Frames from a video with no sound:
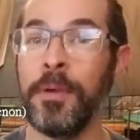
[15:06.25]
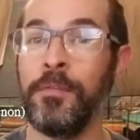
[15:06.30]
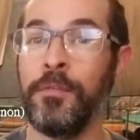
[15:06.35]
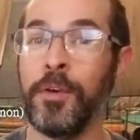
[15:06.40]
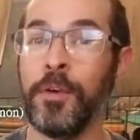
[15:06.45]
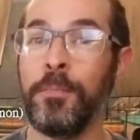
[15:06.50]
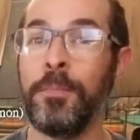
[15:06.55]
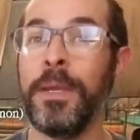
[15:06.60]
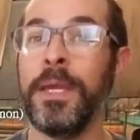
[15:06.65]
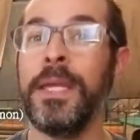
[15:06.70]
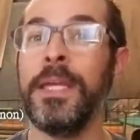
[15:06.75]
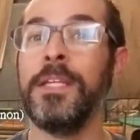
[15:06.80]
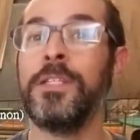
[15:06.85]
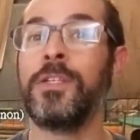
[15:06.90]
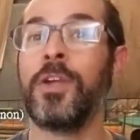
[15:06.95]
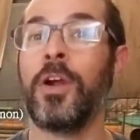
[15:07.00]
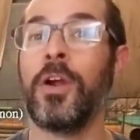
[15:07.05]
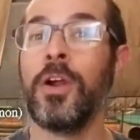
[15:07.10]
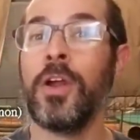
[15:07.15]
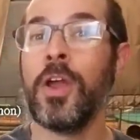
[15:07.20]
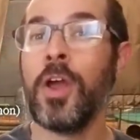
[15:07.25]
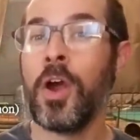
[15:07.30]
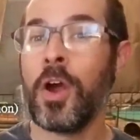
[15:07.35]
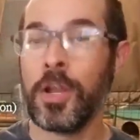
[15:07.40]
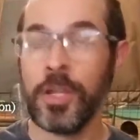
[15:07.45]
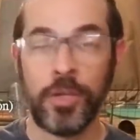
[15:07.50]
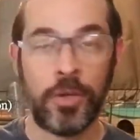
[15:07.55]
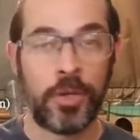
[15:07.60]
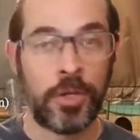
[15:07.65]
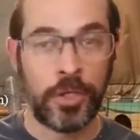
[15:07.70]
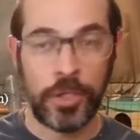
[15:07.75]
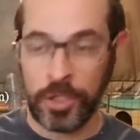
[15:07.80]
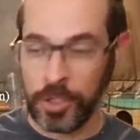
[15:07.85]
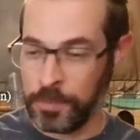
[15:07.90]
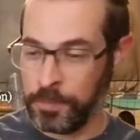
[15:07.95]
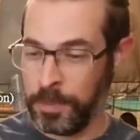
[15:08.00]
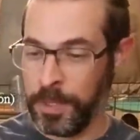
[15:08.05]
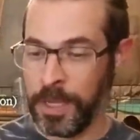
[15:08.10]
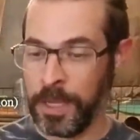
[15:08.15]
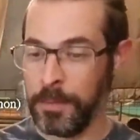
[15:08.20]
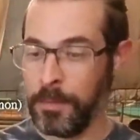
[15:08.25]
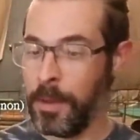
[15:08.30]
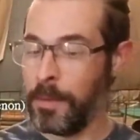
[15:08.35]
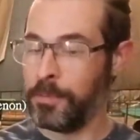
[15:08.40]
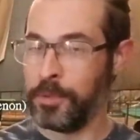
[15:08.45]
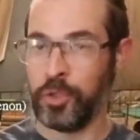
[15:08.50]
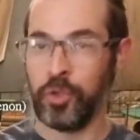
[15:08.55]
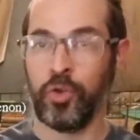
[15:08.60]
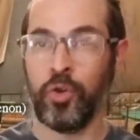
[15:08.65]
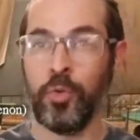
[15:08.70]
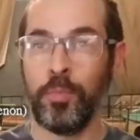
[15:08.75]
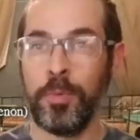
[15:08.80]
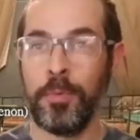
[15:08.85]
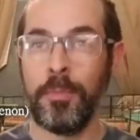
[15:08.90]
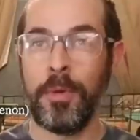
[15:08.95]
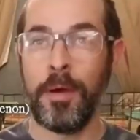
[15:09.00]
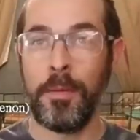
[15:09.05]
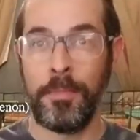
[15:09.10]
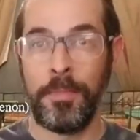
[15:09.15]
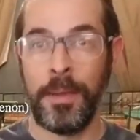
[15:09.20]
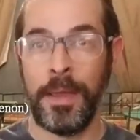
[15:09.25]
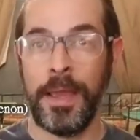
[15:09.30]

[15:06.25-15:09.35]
If your piggies are, you can just pick them up, scoop them up,